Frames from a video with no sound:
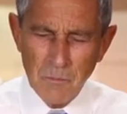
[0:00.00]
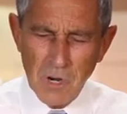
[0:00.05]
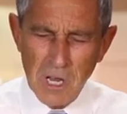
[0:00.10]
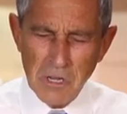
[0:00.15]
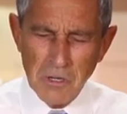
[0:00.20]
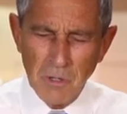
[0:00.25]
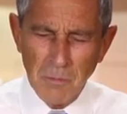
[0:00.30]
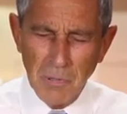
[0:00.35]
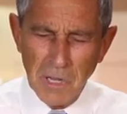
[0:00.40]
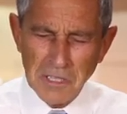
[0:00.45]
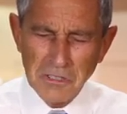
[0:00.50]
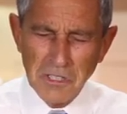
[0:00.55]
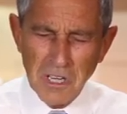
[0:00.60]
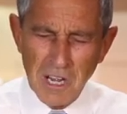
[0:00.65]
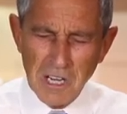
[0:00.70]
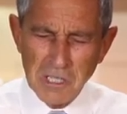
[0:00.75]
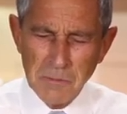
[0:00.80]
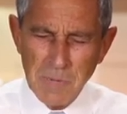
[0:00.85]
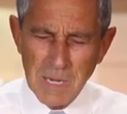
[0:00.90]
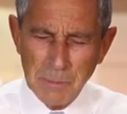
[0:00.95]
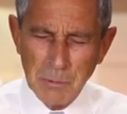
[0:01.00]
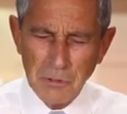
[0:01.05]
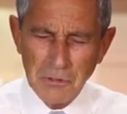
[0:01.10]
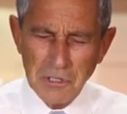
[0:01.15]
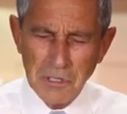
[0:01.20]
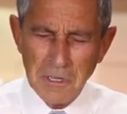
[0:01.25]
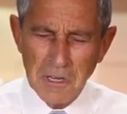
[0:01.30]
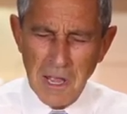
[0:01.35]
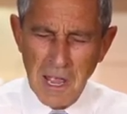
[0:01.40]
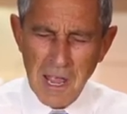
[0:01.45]
Pray you'll bless God's people
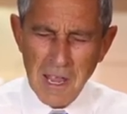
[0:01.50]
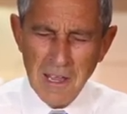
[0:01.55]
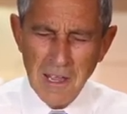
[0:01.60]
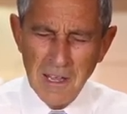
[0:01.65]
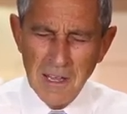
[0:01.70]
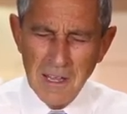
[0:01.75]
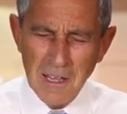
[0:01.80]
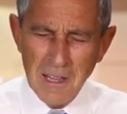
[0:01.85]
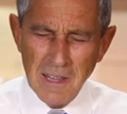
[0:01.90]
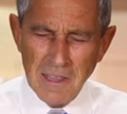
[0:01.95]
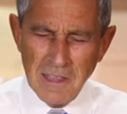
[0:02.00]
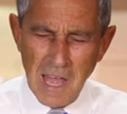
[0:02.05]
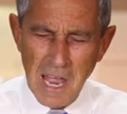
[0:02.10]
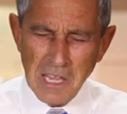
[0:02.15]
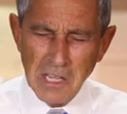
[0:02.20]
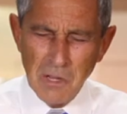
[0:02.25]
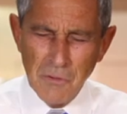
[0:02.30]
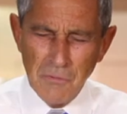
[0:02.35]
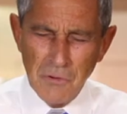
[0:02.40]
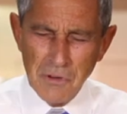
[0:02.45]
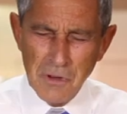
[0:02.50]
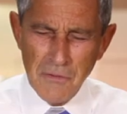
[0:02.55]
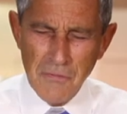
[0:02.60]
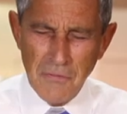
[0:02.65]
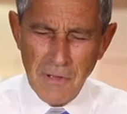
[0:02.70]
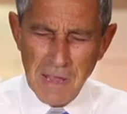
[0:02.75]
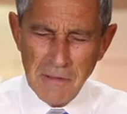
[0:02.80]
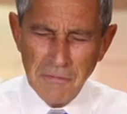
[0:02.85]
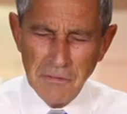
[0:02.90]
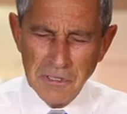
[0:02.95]
today. Thank you for your
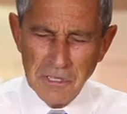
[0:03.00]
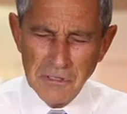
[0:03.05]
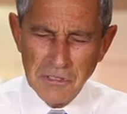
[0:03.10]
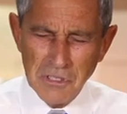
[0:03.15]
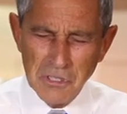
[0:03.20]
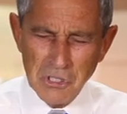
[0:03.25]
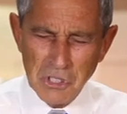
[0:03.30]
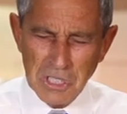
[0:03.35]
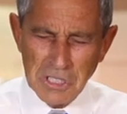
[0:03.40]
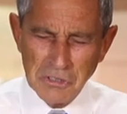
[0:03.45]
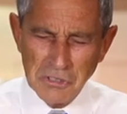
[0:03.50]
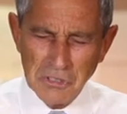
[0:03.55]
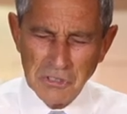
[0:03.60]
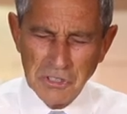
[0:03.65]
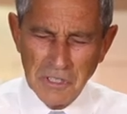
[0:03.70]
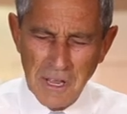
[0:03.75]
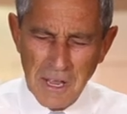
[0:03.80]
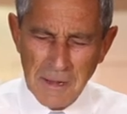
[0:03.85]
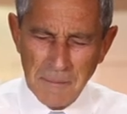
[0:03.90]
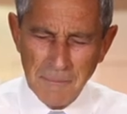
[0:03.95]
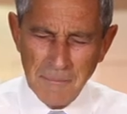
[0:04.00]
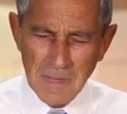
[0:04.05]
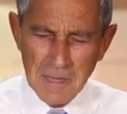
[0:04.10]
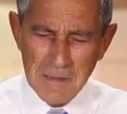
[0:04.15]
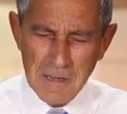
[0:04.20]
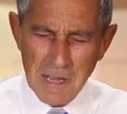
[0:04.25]
faithfulness in Jesus' name.